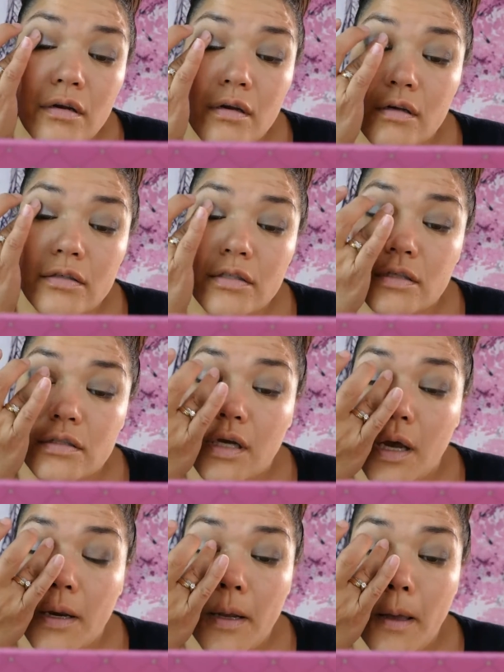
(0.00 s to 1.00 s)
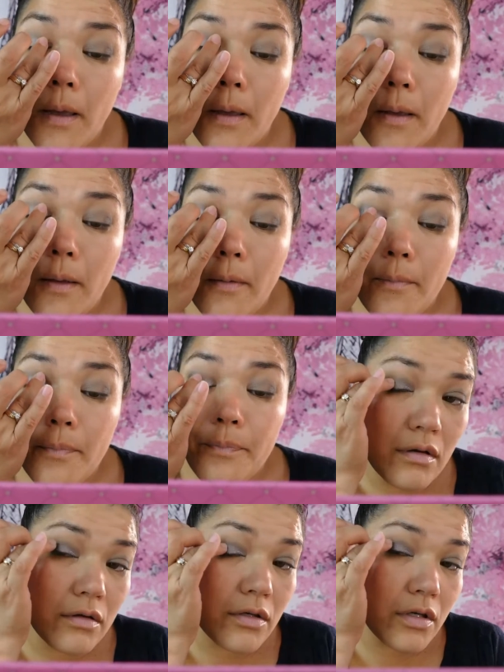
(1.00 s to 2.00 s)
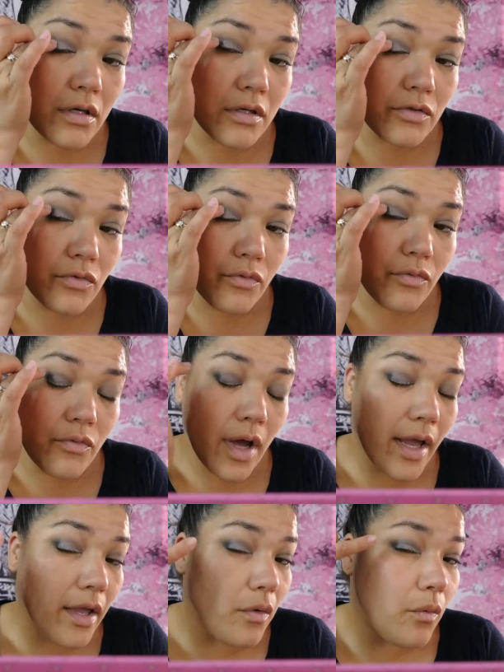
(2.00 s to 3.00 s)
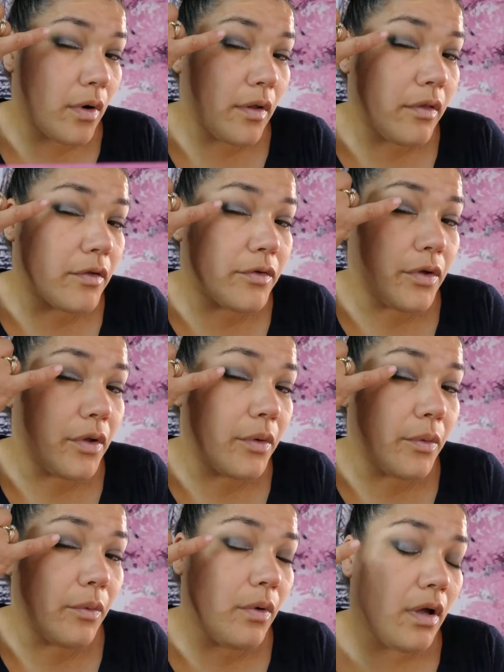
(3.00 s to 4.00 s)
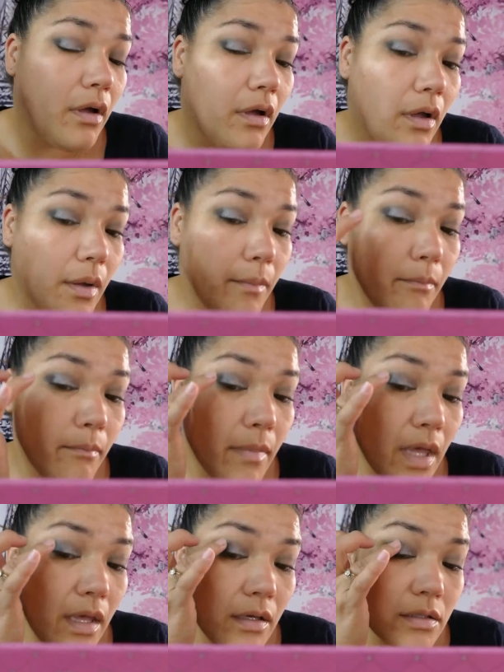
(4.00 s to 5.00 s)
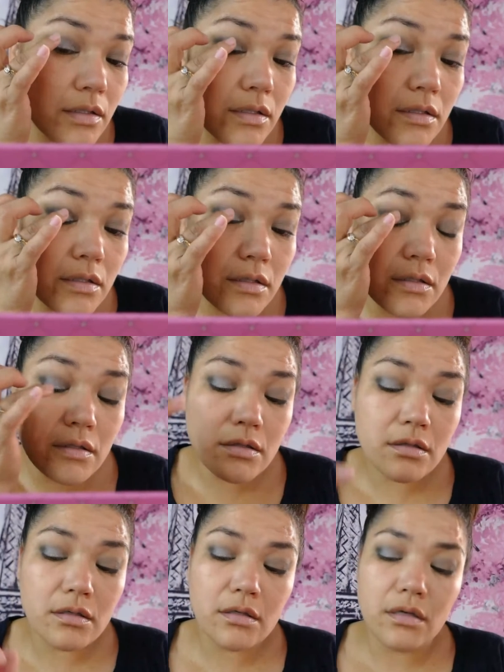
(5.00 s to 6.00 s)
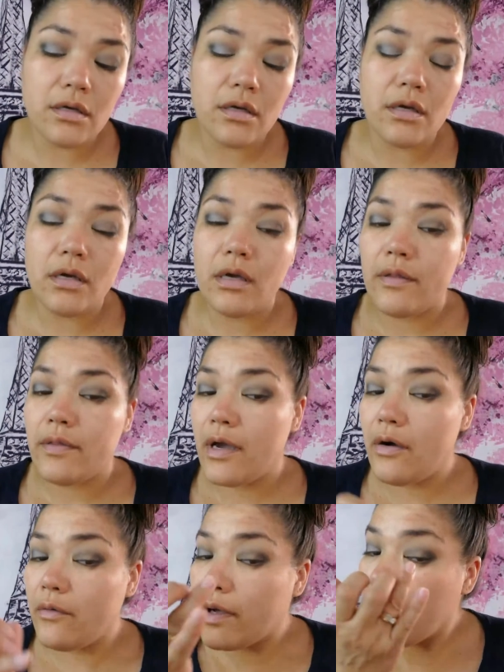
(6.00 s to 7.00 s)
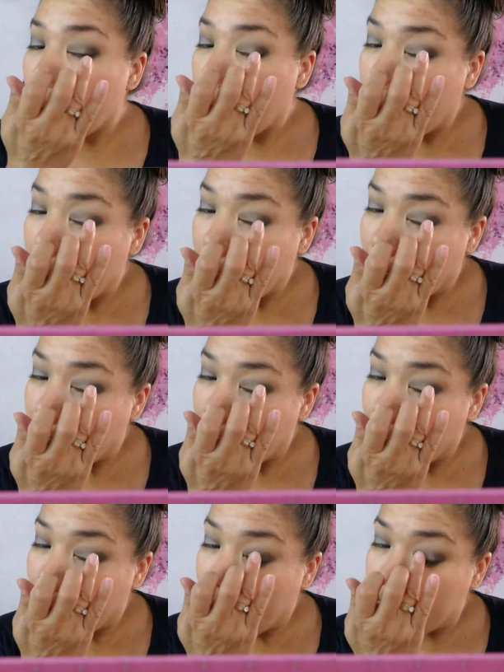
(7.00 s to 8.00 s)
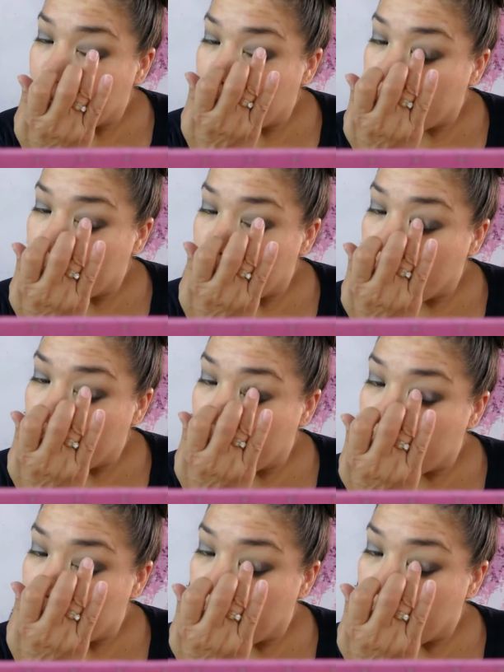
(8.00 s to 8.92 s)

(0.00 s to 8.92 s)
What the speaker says: And just kind of, just right where the two meet. That way I won't have to do so much